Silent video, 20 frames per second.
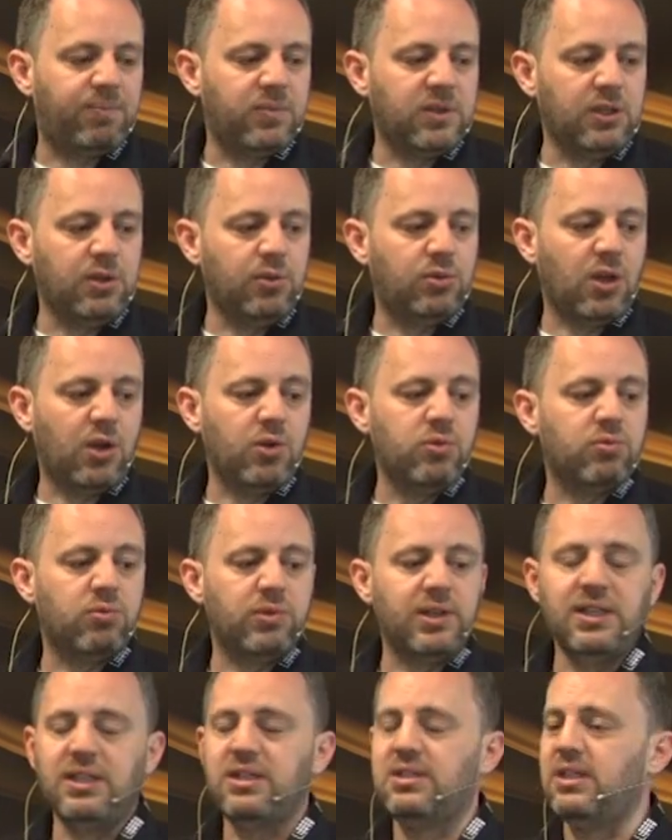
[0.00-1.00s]
You don't
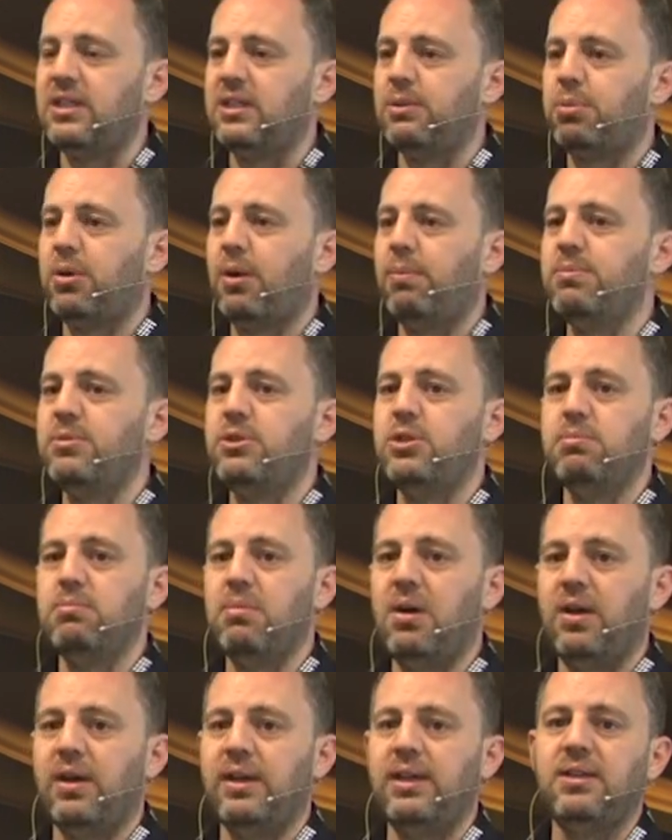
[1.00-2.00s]
really see the problems you
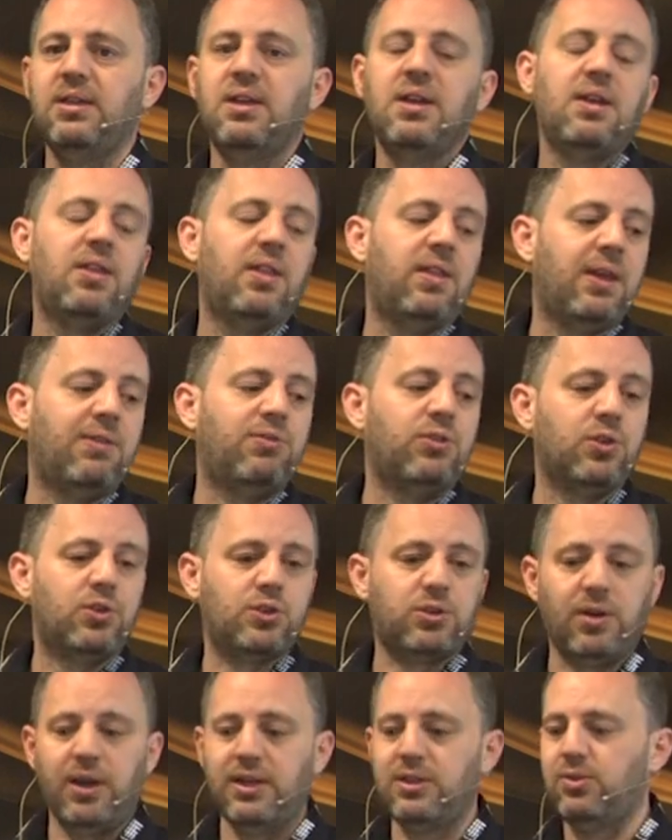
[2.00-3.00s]
might if you're
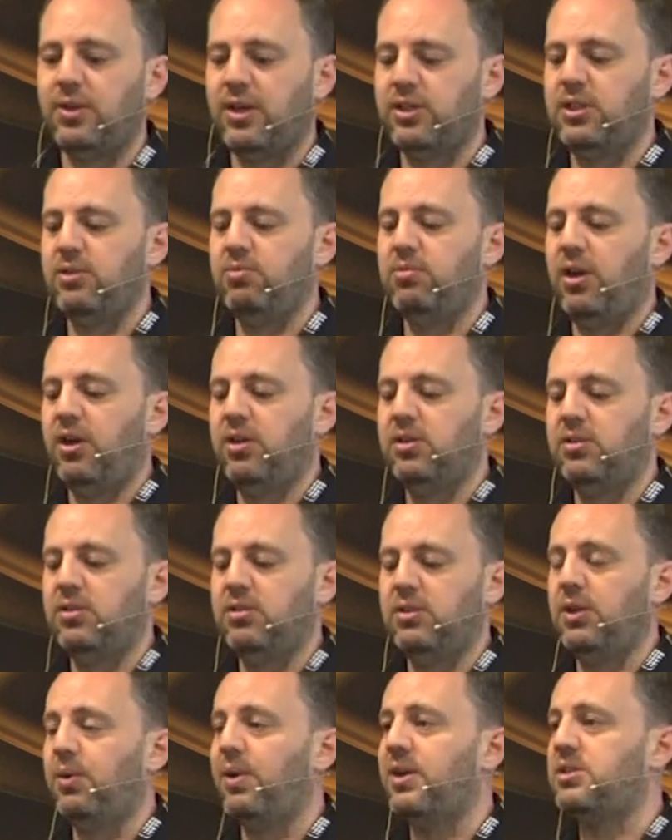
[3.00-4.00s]
trying to actually
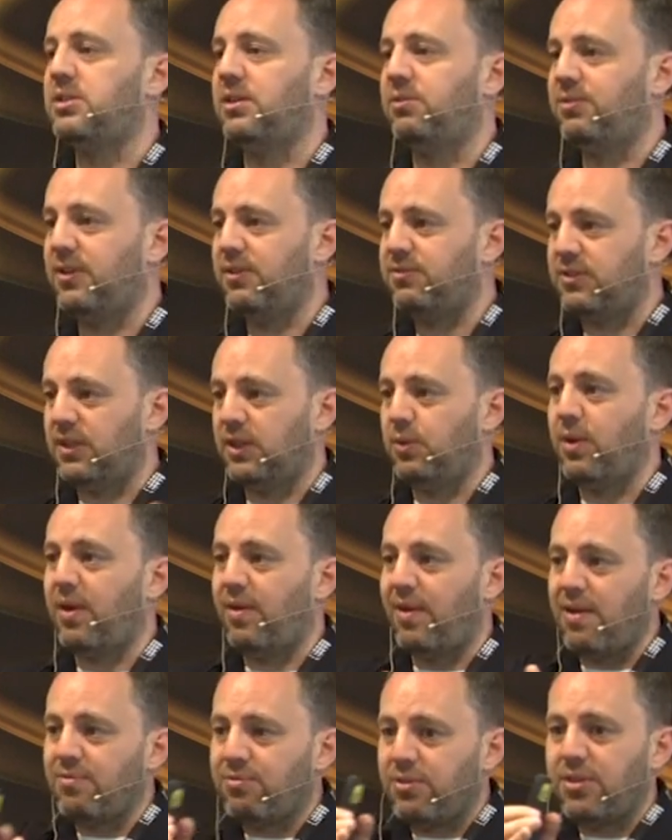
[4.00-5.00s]
run UHD 50,
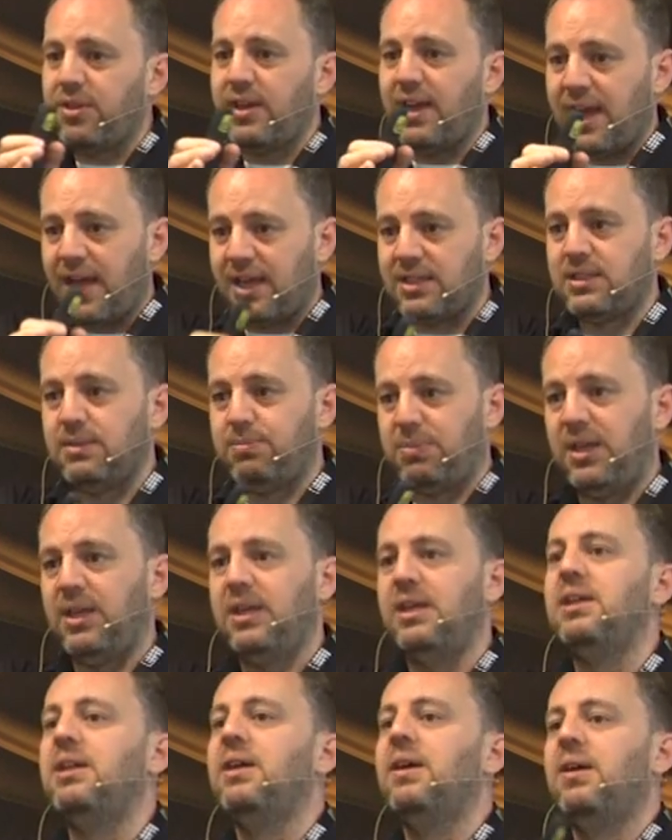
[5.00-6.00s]
where everything has to
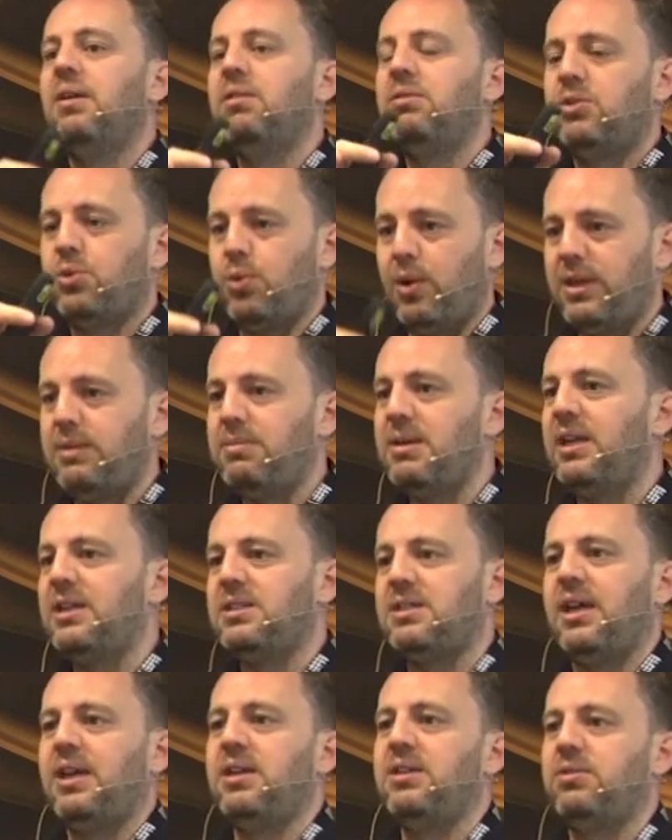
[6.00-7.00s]
be 20
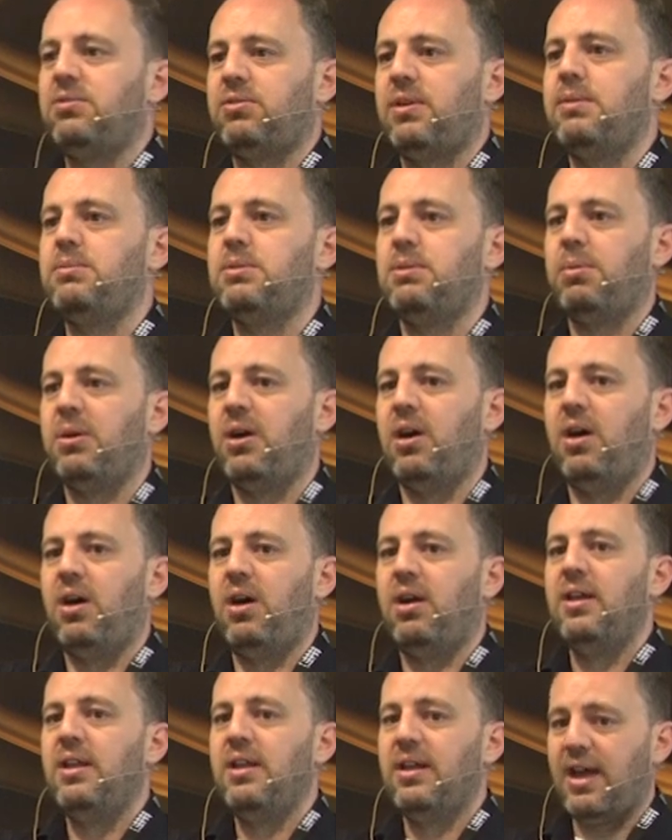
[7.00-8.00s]
milliseconds frames
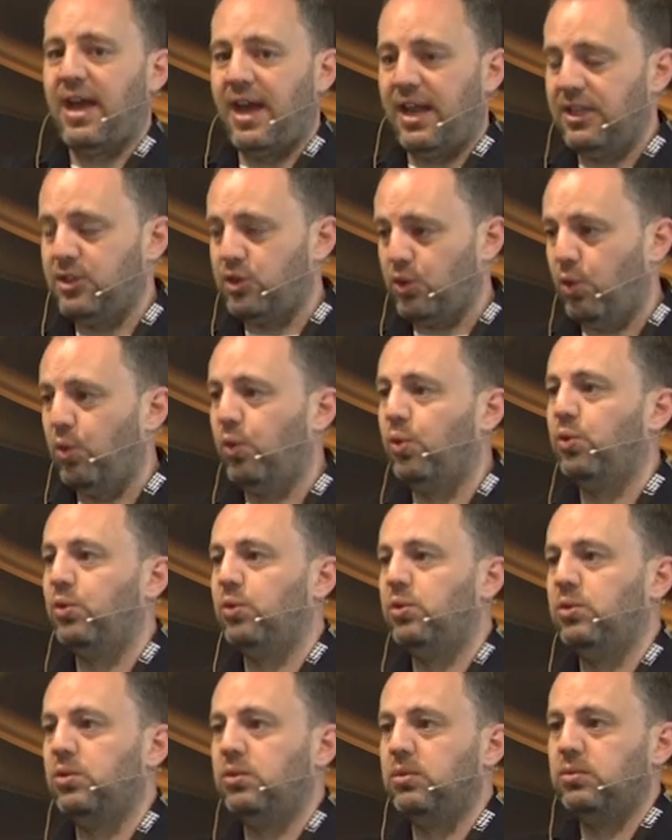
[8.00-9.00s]
apart, and it's
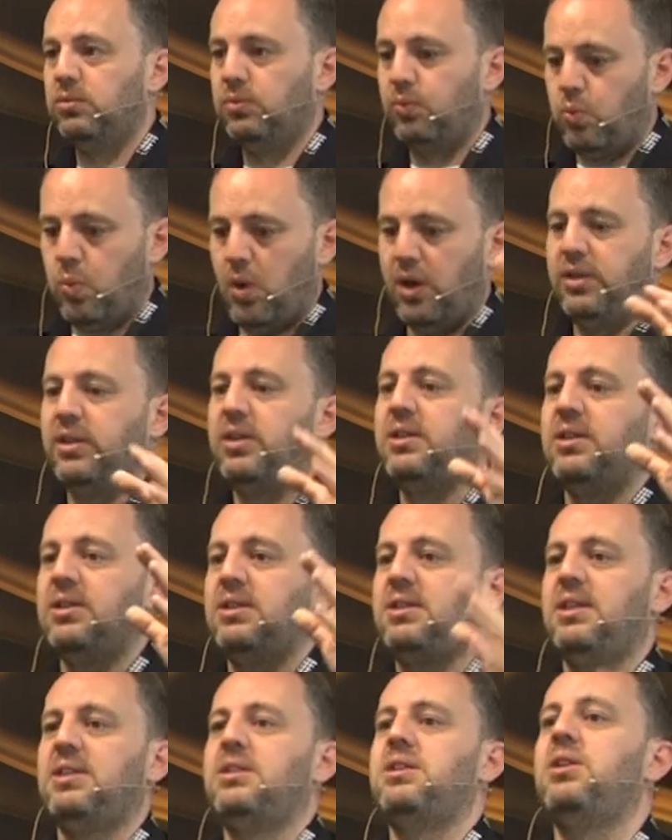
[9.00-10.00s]
all one
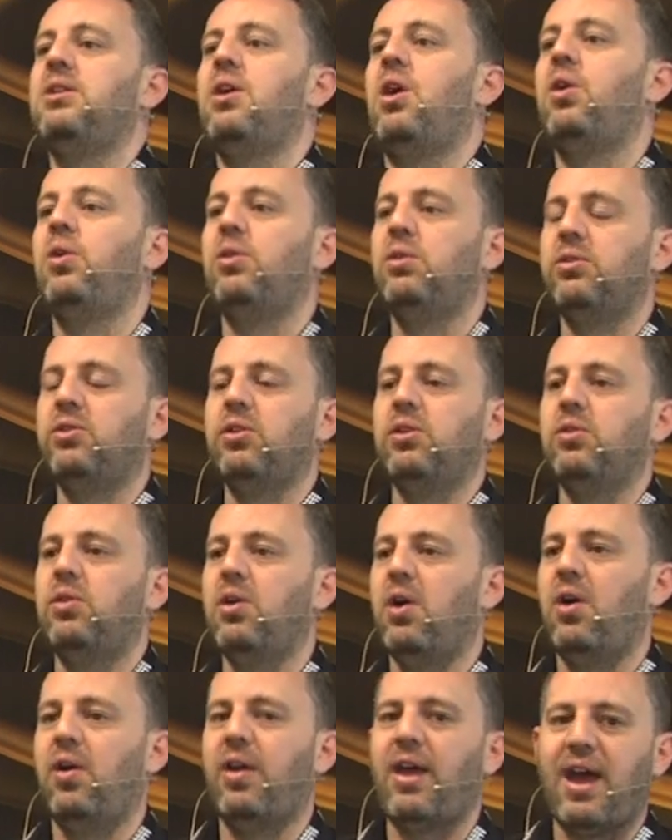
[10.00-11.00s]
consistent whole. So you
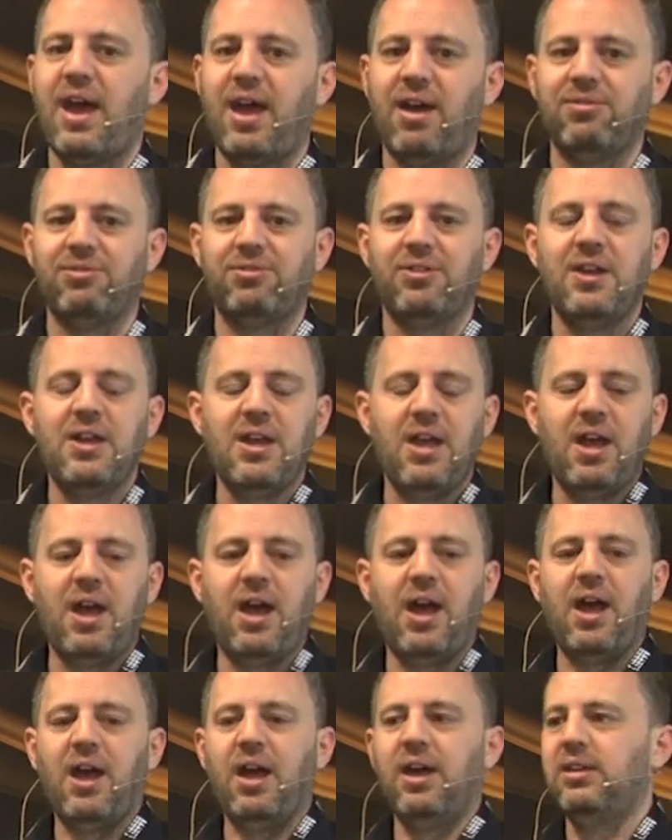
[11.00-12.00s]
can't have,
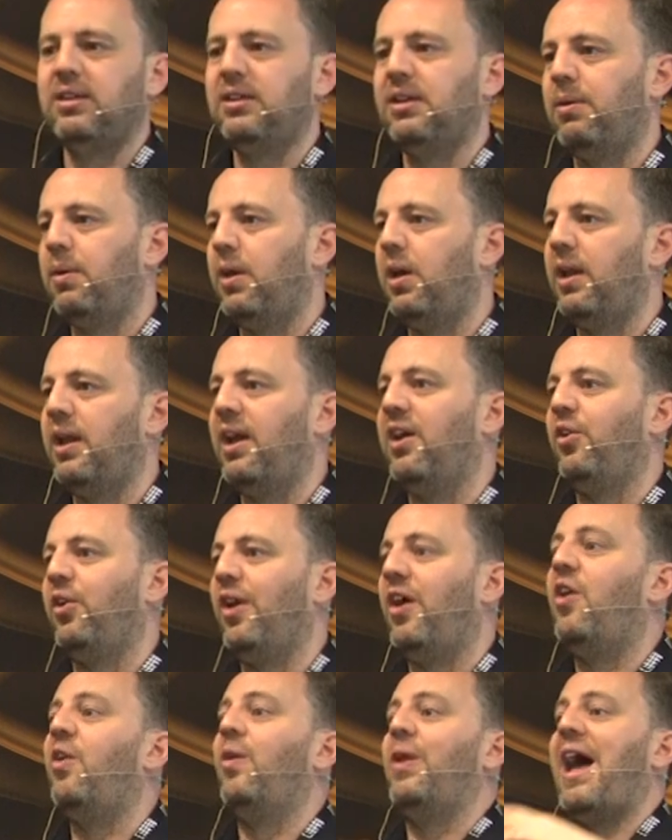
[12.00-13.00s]

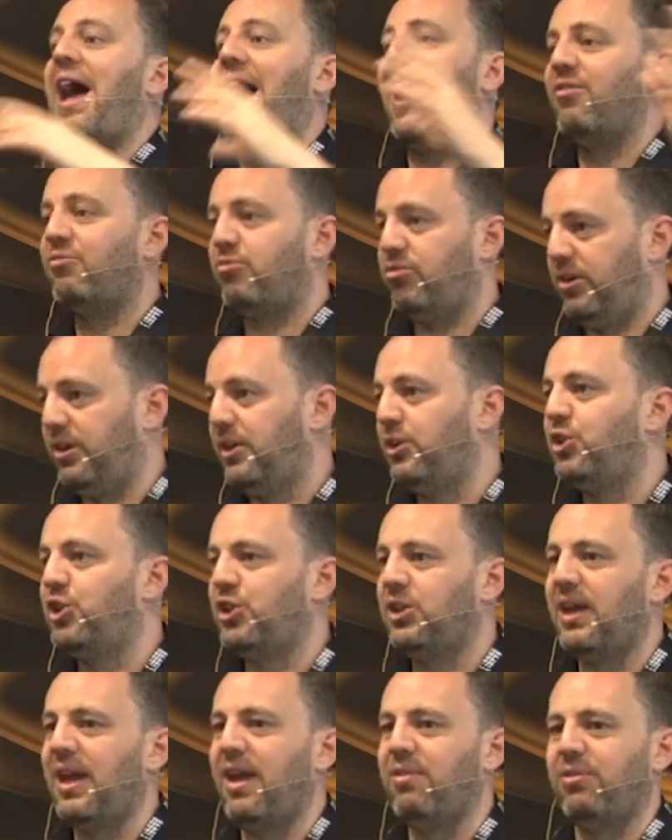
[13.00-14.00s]
on
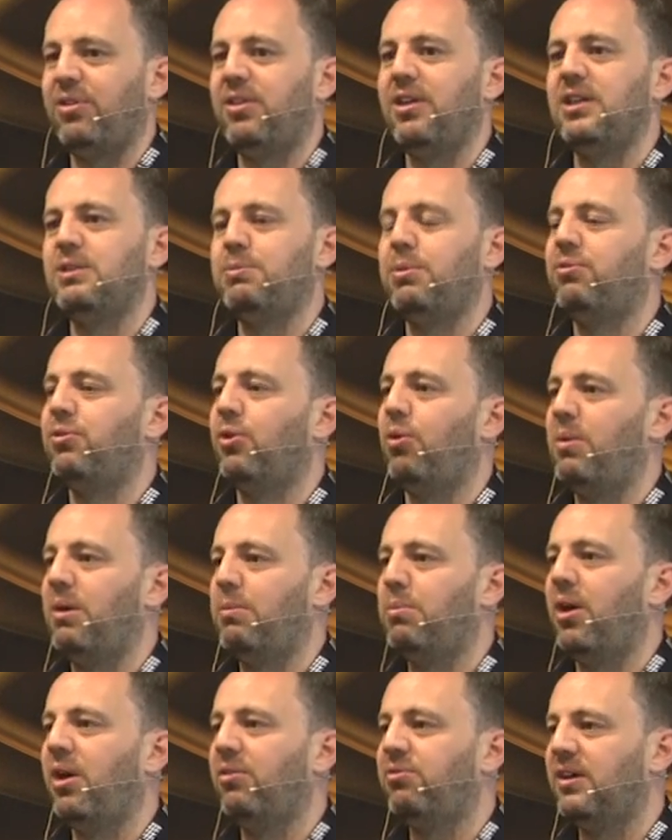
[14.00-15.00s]
average, everything's
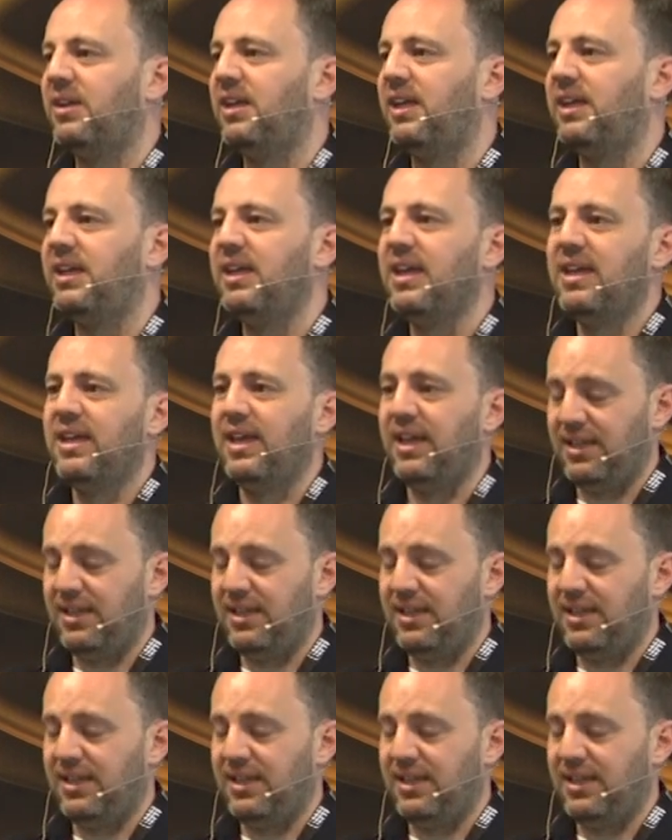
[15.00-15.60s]
performing perfectly.